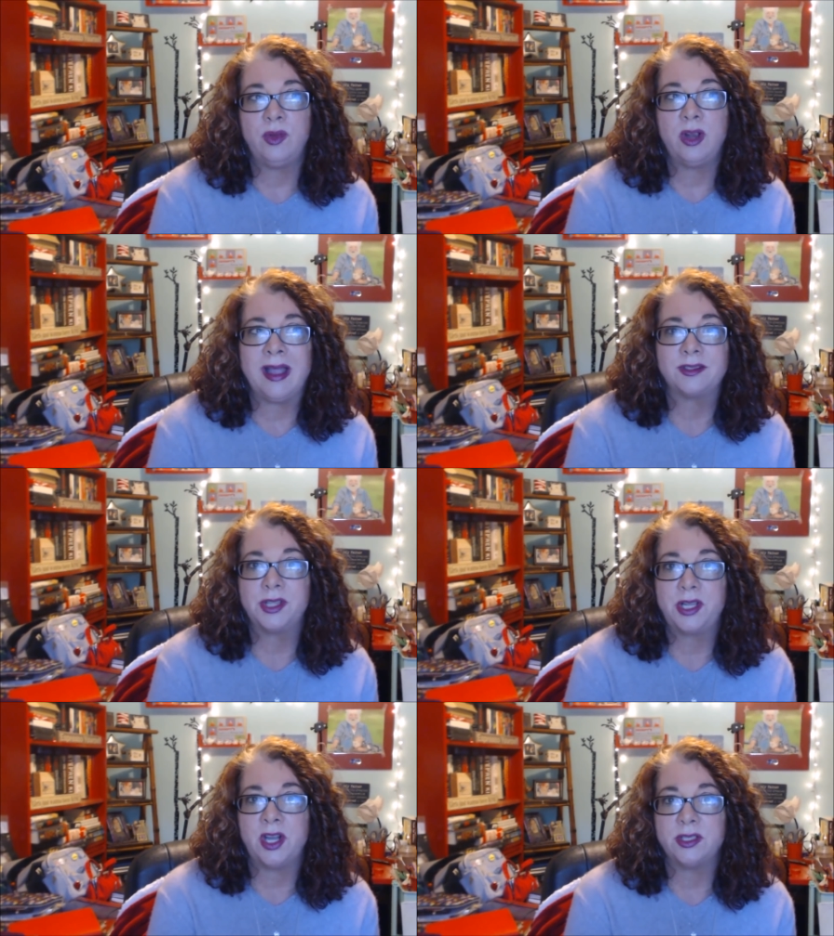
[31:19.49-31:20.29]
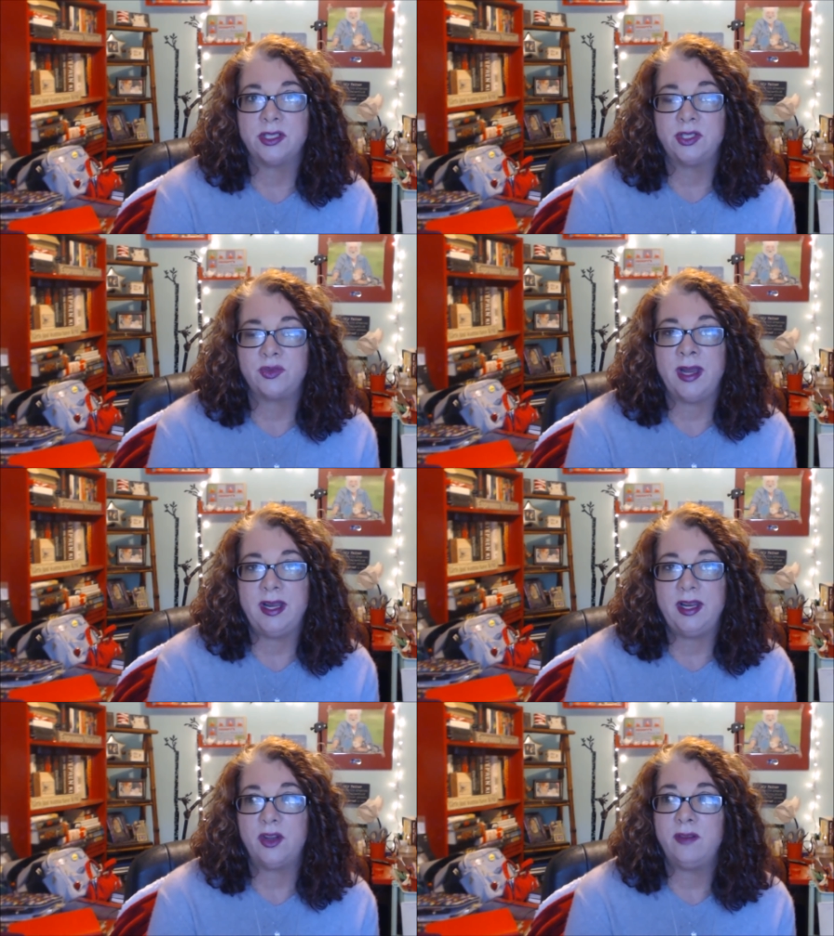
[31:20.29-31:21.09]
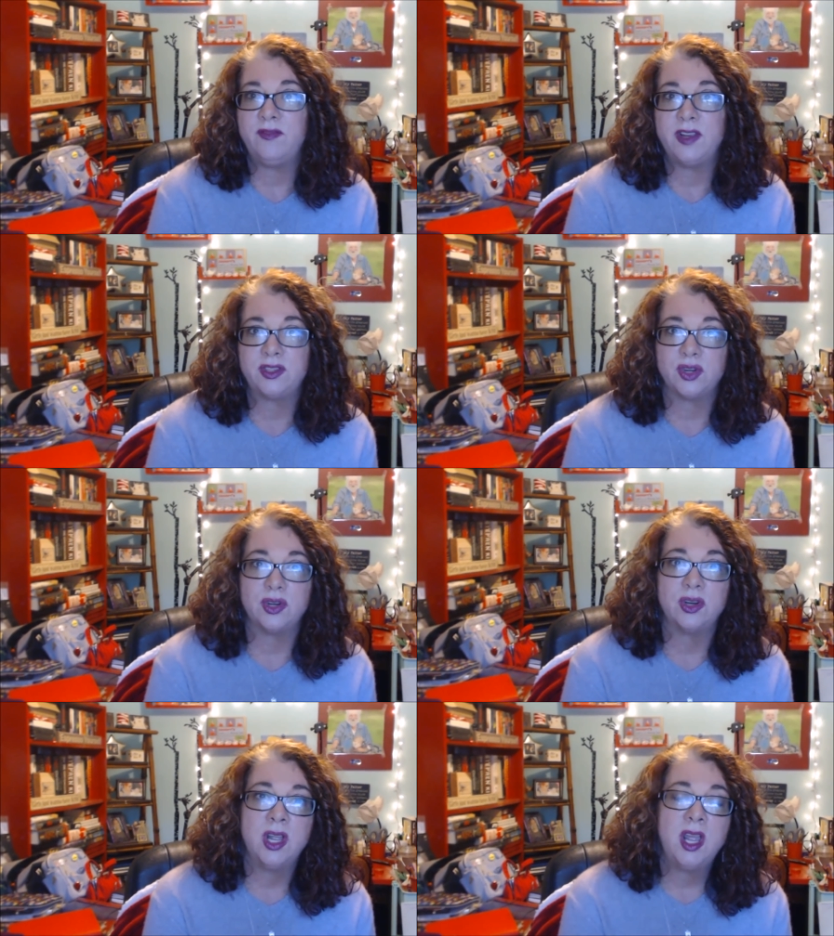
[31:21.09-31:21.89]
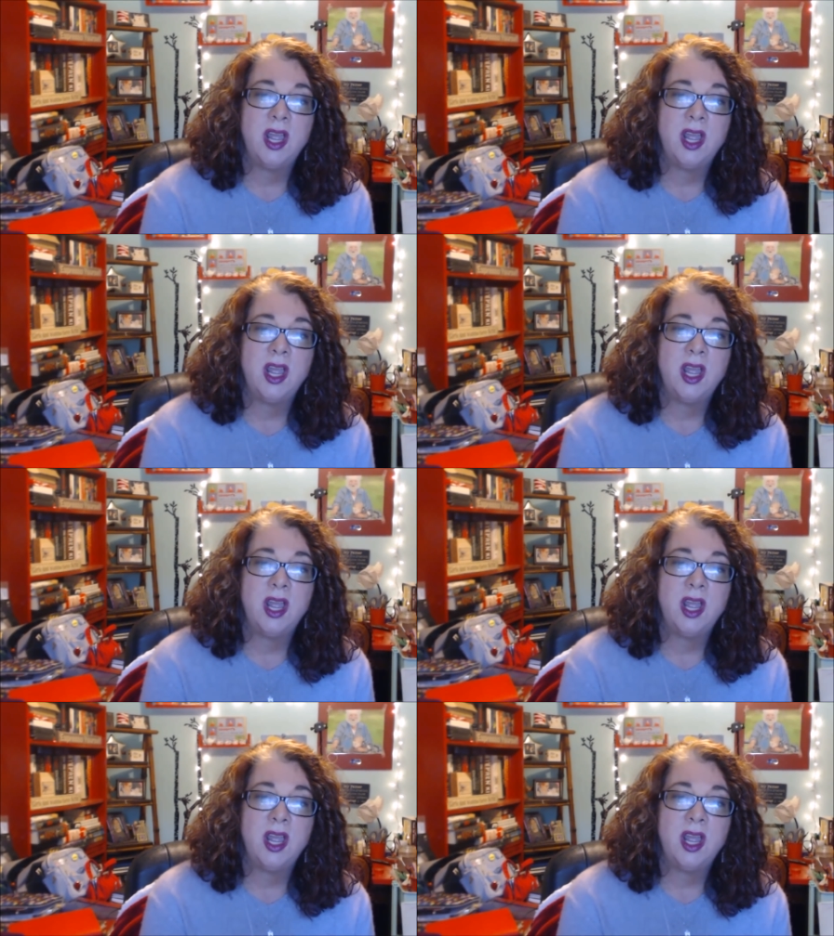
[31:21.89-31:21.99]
we're actually concentrating on Victor